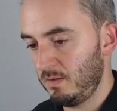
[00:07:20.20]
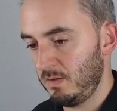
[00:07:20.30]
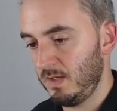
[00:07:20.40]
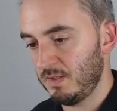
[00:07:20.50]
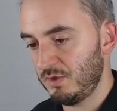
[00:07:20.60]

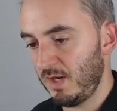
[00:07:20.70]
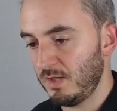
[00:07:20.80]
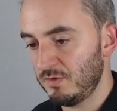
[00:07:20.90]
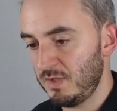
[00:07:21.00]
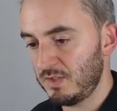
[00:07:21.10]
Let's
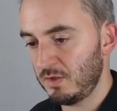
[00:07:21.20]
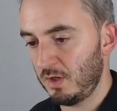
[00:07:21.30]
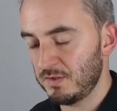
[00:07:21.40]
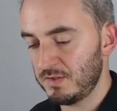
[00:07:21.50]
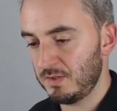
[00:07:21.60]
change this
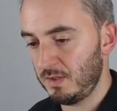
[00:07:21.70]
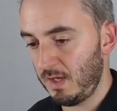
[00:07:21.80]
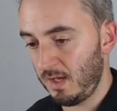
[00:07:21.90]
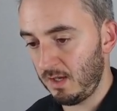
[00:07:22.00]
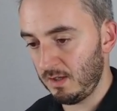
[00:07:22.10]
cos
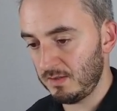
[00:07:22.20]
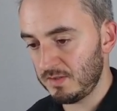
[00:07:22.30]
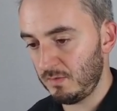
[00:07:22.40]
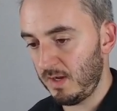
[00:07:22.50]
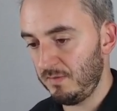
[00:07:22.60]

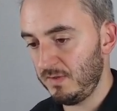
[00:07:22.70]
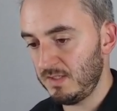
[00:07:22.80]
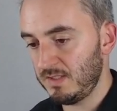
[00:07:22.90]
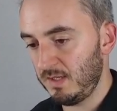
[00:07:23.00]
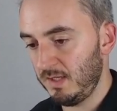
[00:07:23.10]
squared
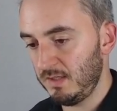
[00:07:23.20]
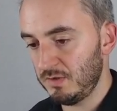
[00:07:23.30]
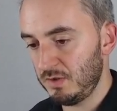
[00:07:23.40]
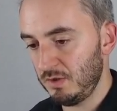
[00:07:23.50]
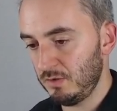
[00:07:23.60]
theta
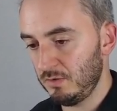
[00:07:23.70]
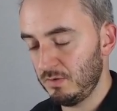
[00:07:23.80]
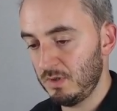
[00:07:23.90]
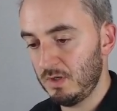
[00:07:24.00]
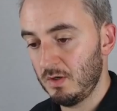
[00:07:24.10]
into
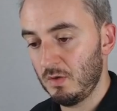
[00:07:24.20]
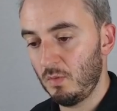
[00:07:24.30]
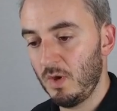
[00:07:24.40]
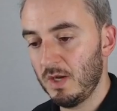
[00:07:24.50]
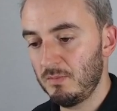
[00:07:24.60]

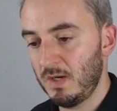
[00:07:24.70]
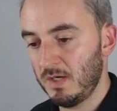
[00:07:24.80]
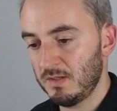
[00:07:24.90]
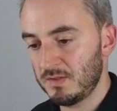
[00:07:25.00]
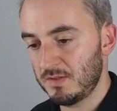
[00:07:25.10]
1
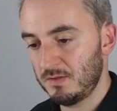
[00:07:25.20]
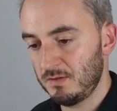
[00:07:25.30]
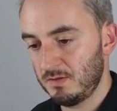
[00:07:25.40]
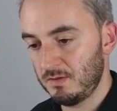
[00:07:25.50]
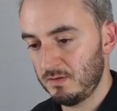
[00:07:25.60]
minus
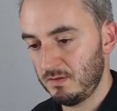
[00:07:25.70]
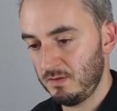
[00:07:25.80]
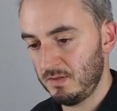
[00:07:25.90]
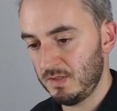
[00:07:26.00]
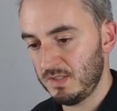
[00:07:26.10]

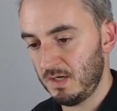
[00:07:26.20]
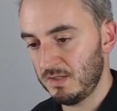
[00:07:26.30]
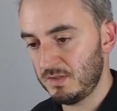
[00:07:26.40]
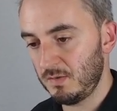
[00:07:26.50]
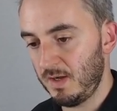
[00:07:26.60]

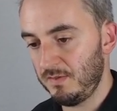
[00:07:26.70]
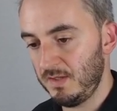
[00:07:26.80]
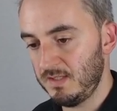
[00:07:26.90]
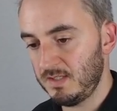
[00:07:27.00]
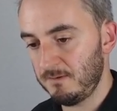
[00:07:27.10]
sine squared
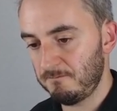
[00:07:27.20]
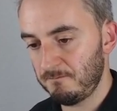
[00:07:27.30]
theta.